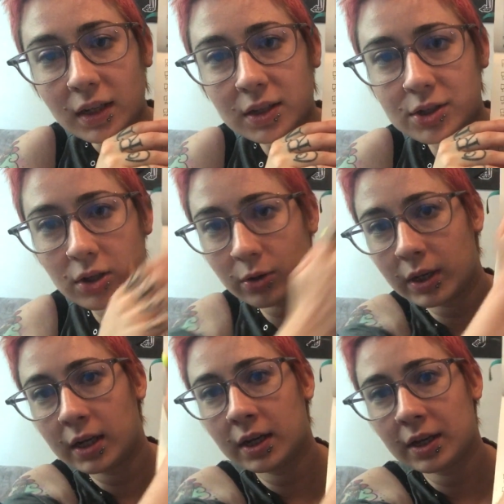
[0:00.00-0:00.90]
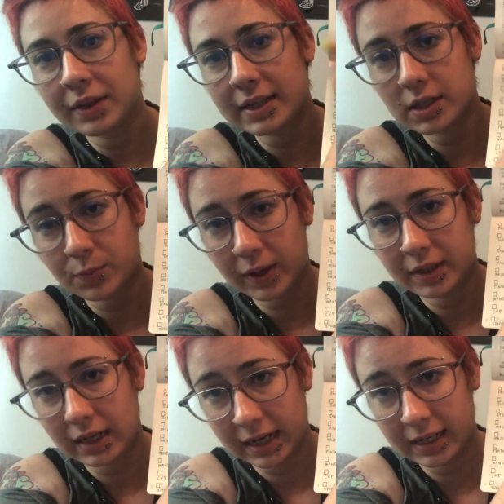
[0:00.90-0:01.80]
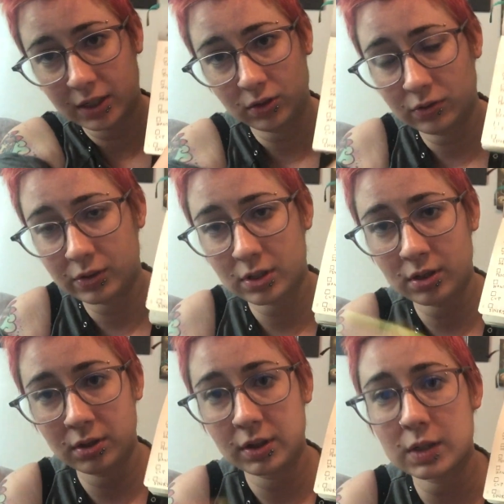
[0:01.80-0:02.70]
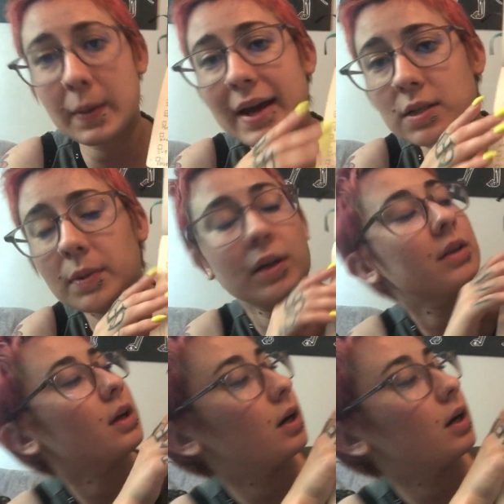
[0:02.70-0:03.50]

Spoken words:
So that's a spread that I had used this past month.